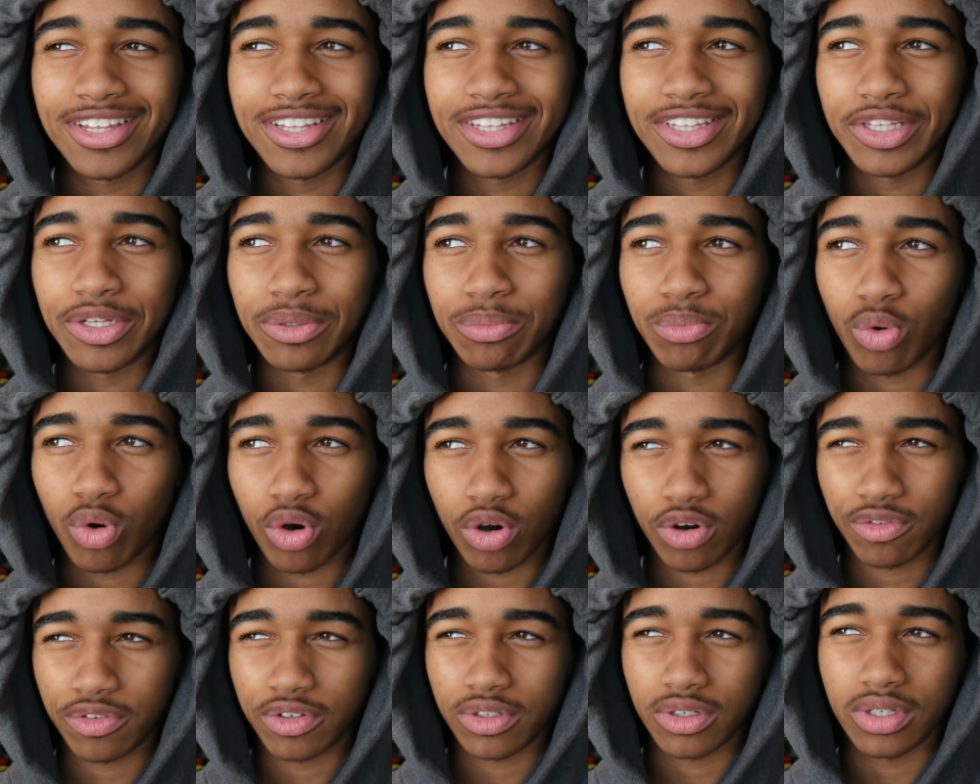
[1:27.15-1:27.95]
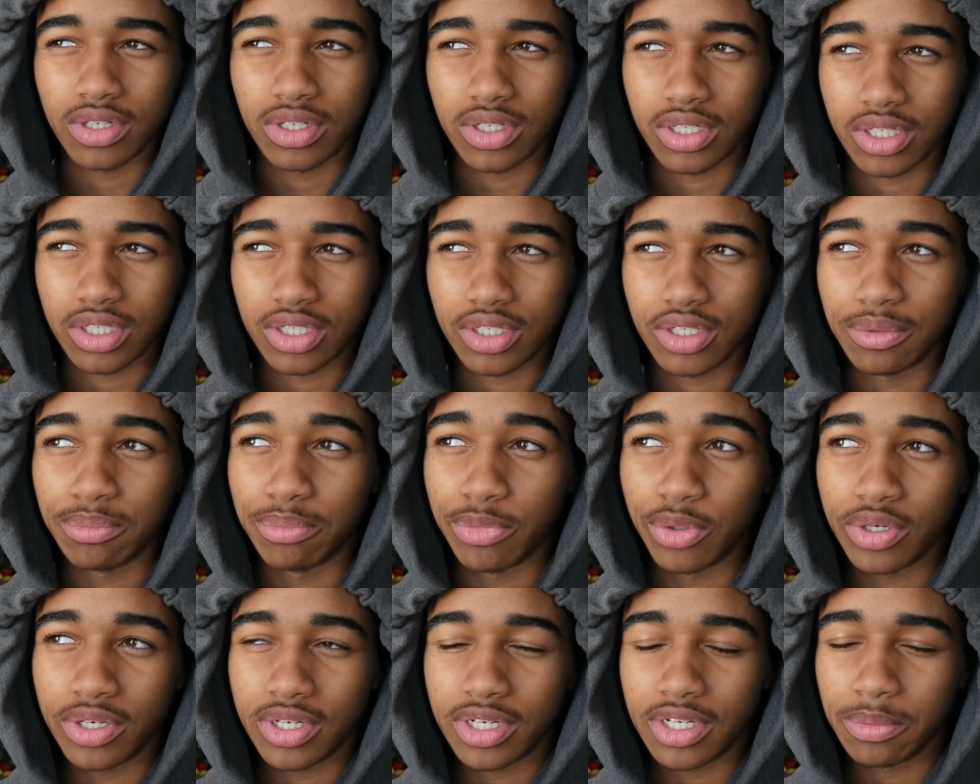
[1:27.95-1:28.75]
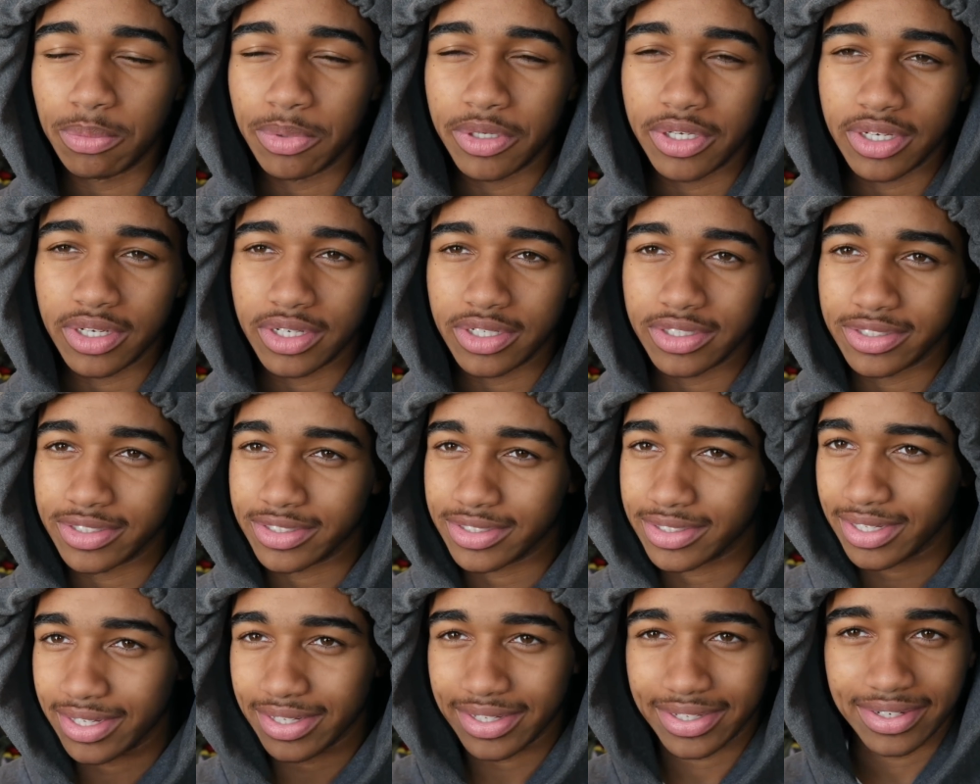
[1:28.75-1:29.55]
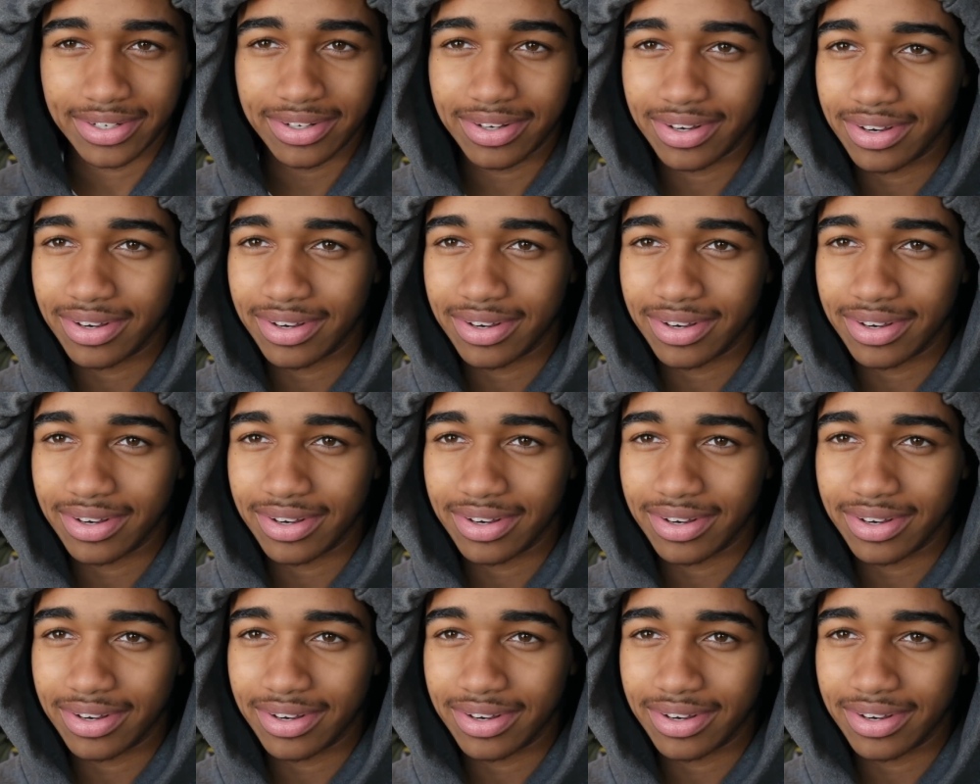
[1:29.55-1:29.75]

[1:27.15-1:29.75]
they're more of a community because it's like